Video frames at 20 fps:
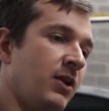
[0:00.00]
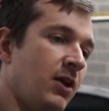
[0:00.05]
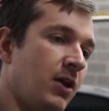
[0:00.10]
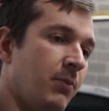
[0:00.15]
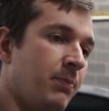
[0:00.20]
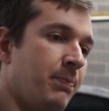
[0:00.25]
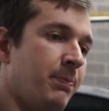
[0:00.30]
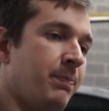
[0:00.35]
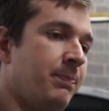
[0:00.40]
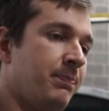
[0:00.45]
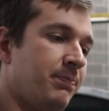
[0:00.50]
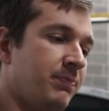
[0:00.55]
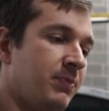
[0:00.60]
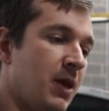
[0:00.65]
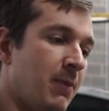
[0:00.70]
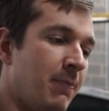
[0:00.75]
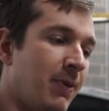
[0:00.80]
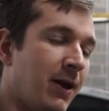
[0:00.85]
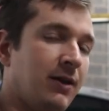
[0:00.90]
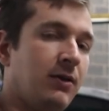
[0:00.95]

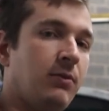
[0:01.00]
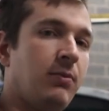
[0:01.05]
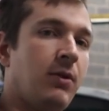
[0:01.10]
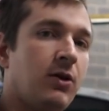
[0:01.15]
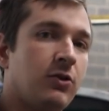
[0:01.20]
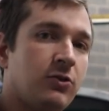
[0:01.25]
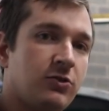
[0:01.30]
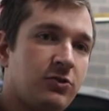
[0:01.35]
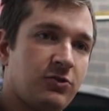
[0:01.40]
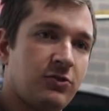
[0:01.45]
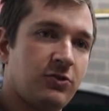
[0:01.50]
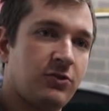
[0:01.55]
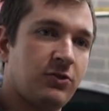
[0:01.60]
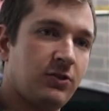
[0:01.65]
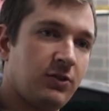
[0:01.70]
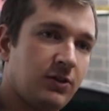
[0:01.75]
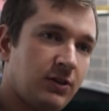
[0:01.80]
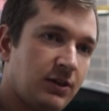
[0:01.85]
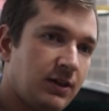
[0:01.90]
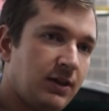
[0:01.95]
a pedal box
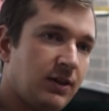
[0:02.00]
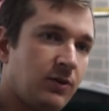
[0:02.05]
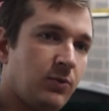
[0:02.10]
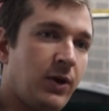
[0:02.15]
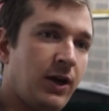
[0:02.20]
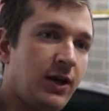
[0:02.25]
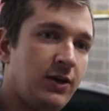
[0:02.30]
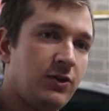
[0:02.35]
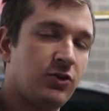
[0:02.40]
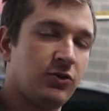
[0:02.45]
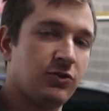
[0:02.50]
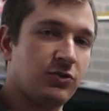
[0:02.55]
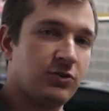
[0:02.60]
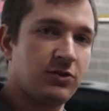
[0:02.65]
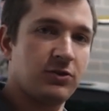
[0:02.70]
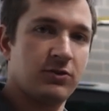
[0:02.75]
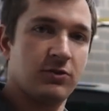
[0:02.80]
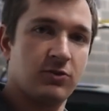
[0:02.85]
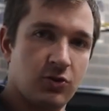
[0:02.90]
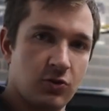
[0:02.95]
with just
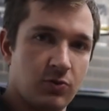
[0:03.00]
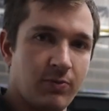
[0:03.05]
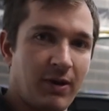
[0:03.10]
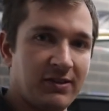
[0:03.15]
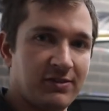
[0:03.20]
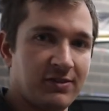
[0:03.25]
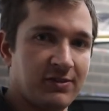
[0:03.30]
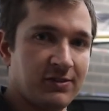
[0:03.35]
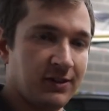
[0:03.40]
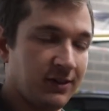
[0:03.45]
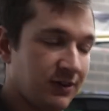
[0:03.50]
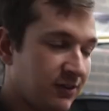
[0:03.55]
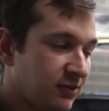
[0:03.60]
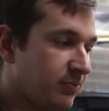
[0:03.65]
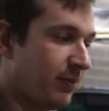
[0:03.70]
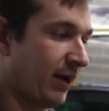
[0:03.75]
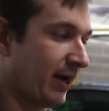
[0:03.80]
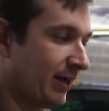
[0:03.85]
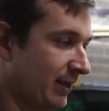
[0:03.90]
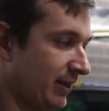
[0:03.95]
2 master cylinders
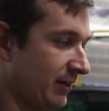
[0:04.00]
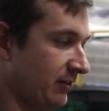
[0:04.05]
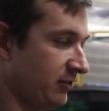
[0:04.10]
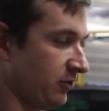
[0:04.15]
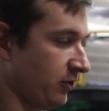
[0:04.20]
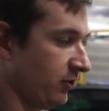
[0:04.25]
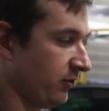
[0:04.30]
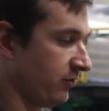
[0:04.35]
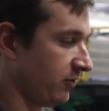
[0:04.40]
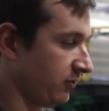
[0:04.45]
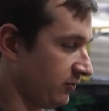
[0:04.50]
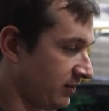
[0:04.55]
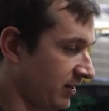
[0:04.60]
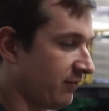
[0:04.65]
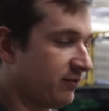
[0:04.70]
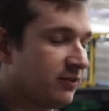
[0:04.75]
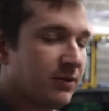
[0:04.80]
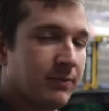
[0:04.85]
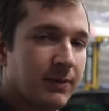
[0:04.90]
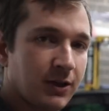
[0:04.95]
back in, so there'll
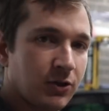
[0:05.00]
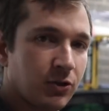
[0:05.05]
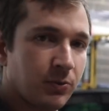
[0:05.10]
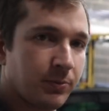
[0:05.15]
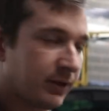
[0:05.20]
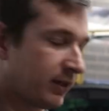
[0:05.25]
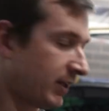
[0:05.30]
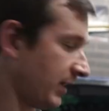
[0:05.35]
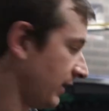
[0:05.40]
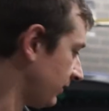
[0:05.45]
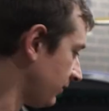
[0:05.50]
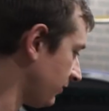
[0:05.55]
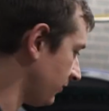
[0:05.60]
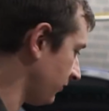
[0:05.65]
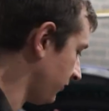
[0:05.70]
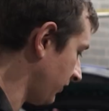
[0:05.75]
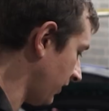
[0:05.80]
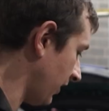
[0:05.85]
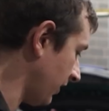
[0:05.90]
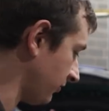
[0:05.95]
definitely be a couple of
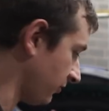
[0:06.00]
kilos there.